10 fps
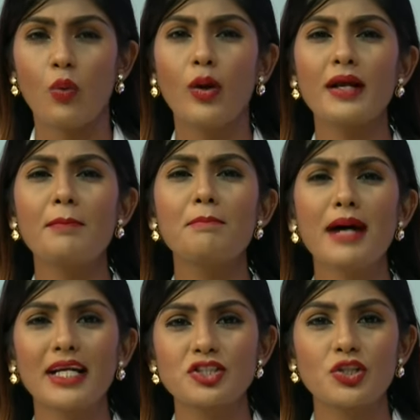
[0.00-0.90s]
What a
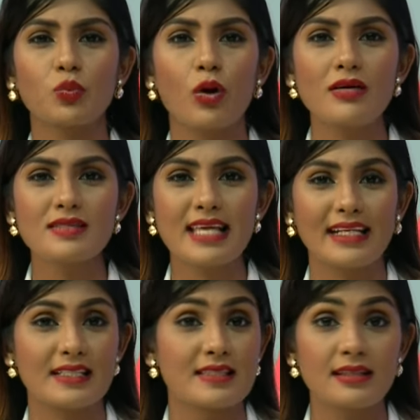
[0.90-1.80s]
match it was
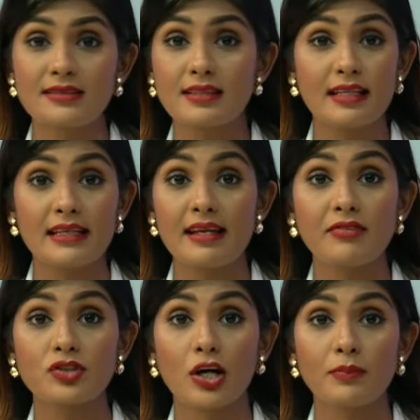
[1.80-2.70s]
and it certainly
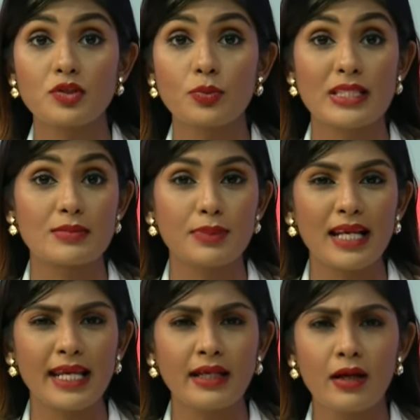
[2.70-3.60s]
lived up to its
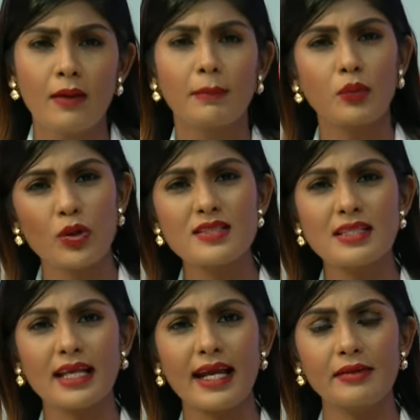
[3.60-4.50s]
billing. But once
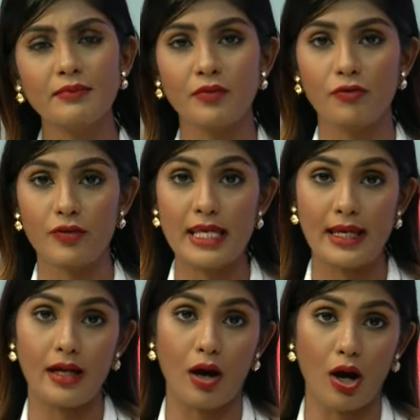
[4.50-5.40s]
again,
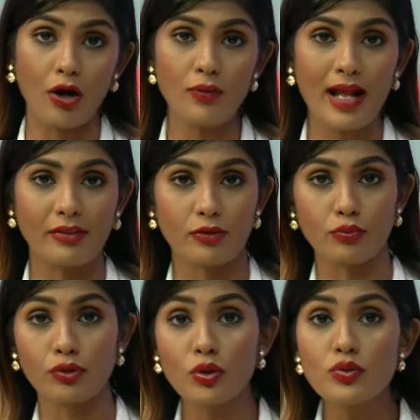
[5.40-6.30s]
the VAR and the
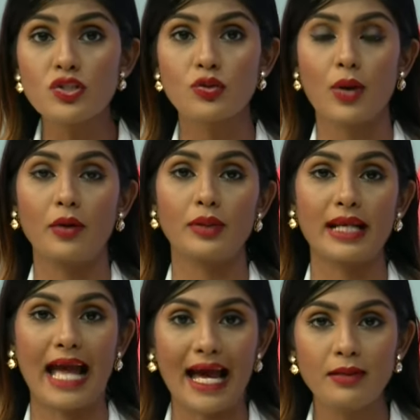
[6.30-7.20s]
rules surrounding
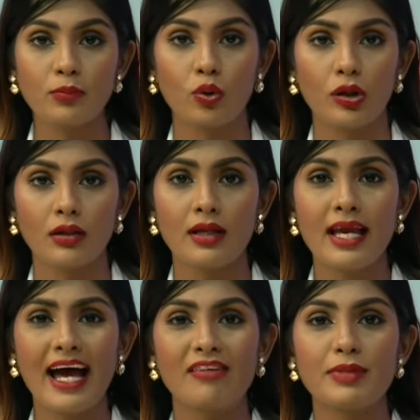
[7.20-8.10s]
handball
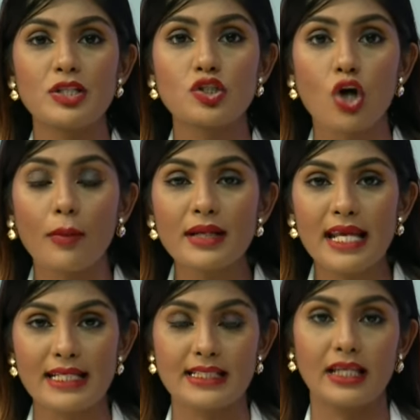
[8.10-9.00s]
have been
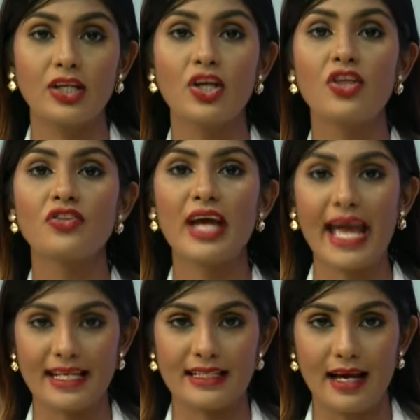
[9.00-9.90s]
dominating the
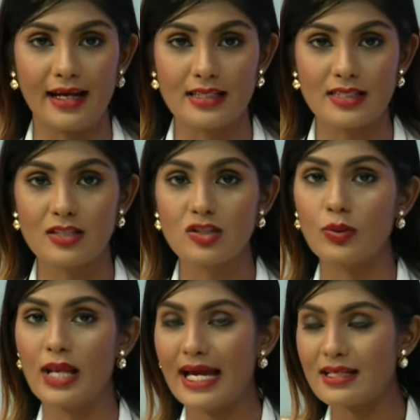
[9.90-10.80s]
headlines. So
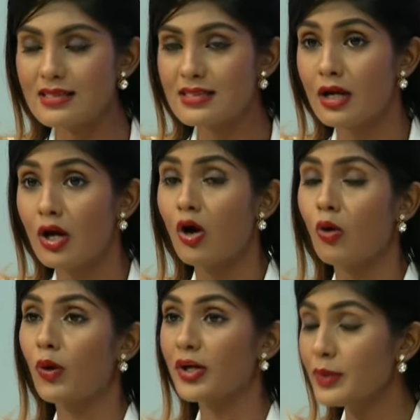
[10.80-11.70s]
Lance,
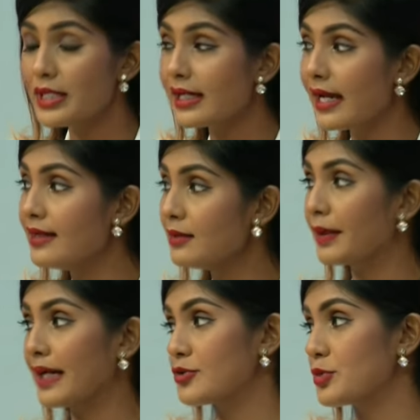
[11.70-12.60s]
what a weekend,
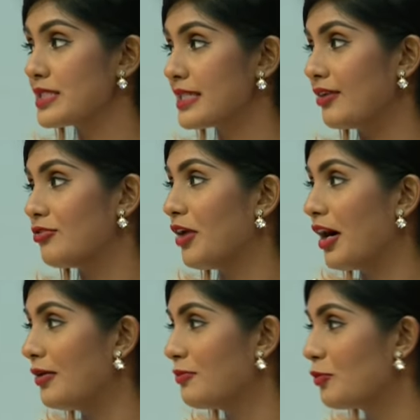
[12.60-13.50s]
but as we said,
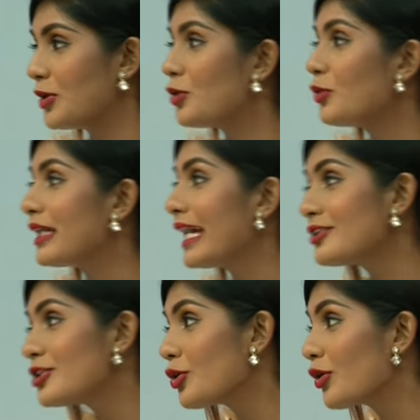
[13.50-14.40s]
VAR, we don't get
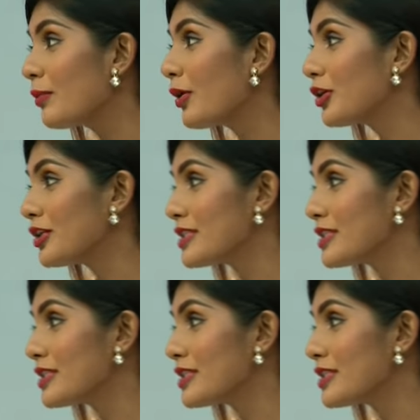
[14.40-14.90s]
to talk about good